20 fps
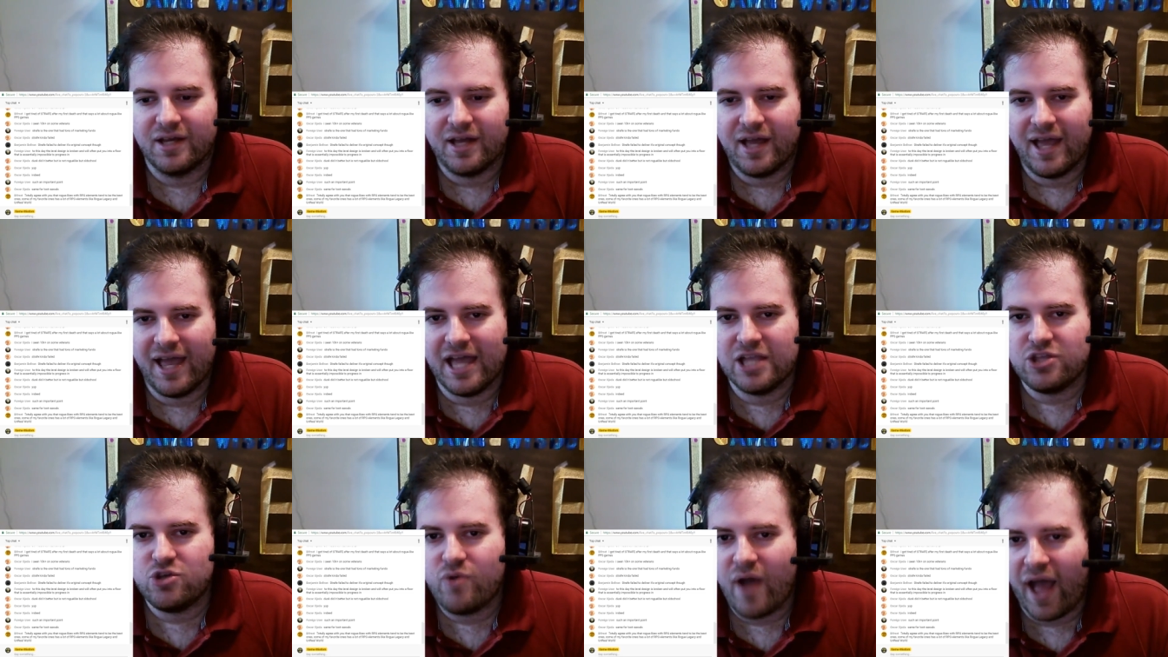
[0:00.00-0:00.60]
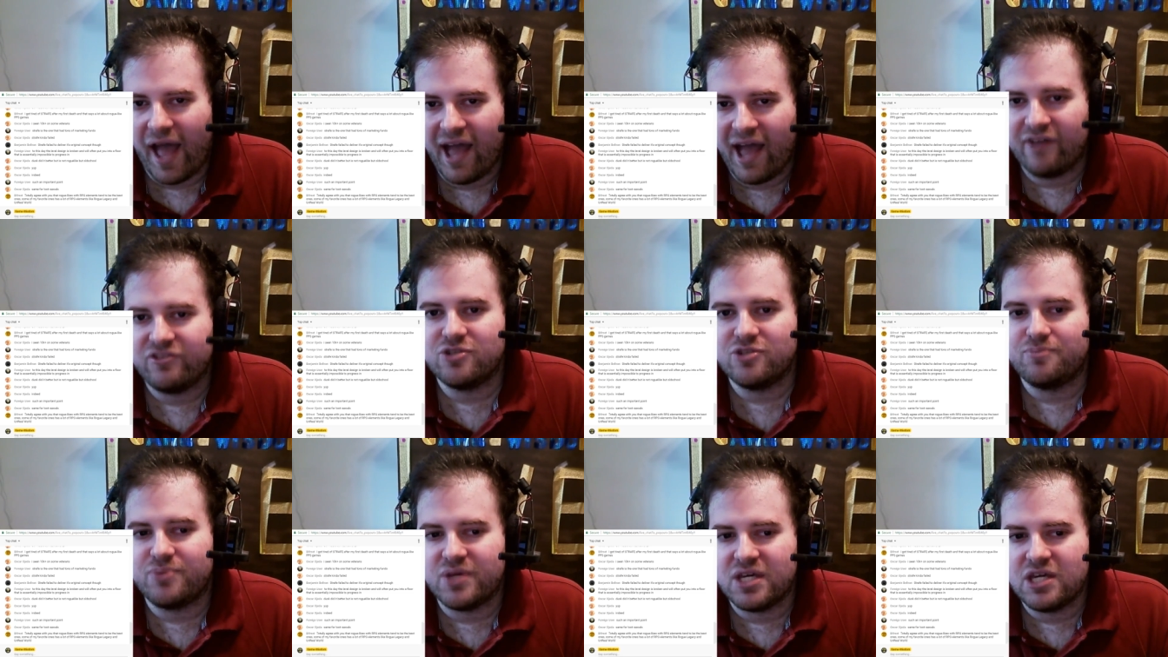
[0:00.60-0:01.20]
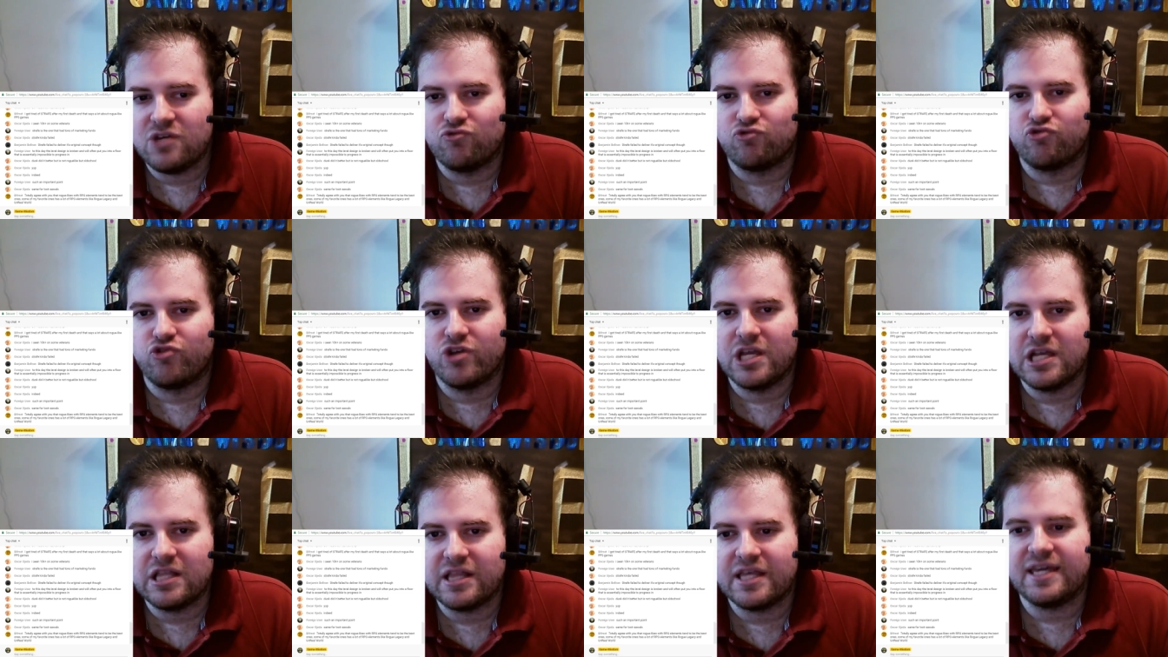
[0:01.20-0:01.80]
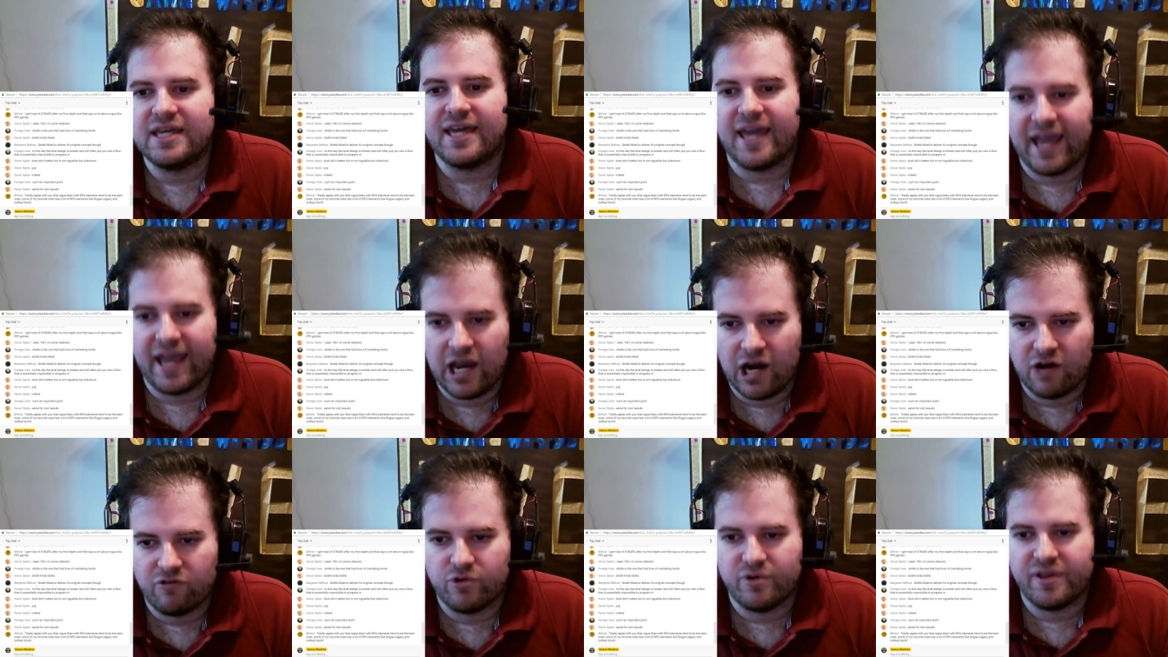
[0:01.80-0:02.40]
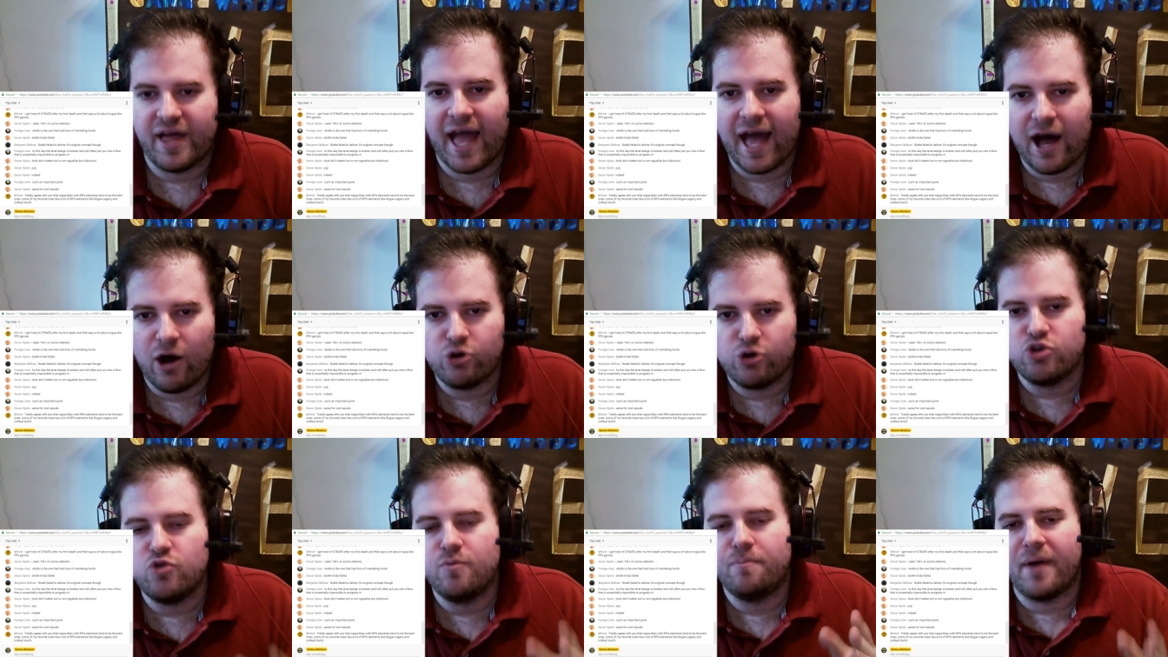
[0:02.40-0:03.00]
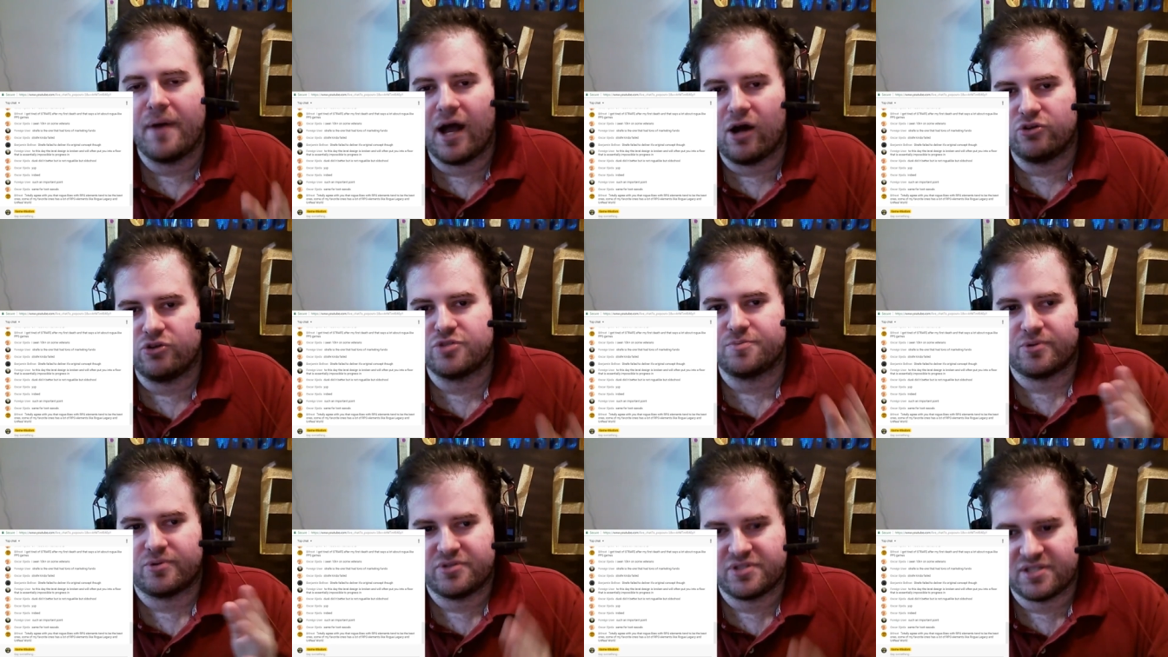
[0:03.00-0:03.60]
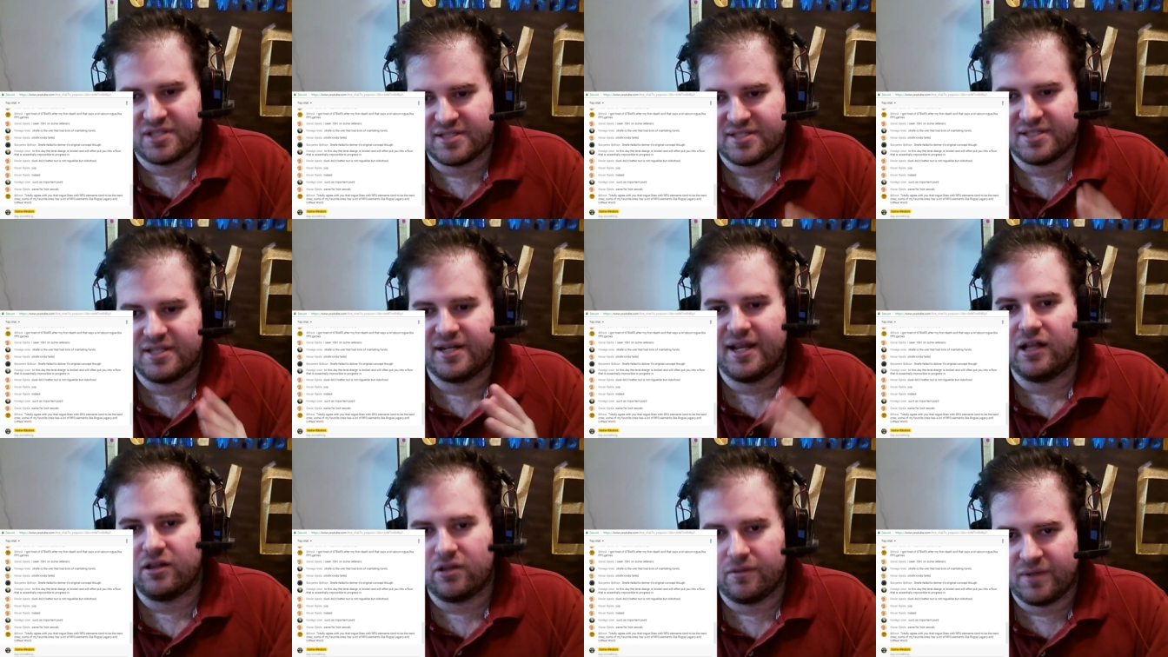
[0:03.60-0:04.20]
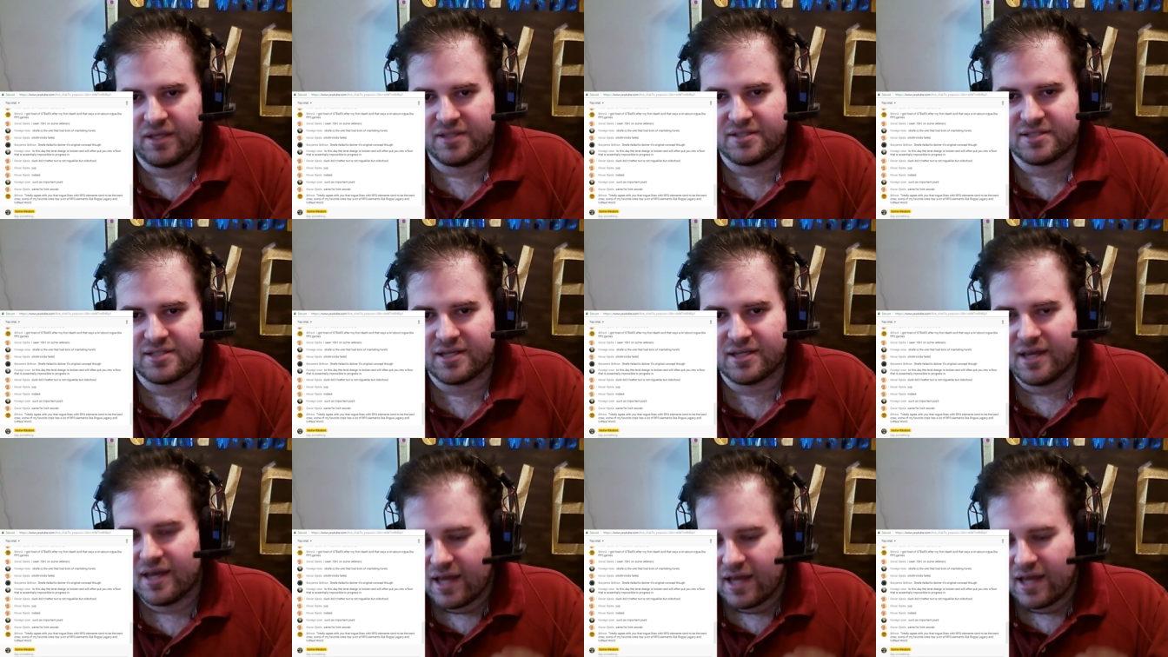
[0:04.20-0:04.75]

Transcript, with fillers: And you have to be really careful with how you balance persistent elements.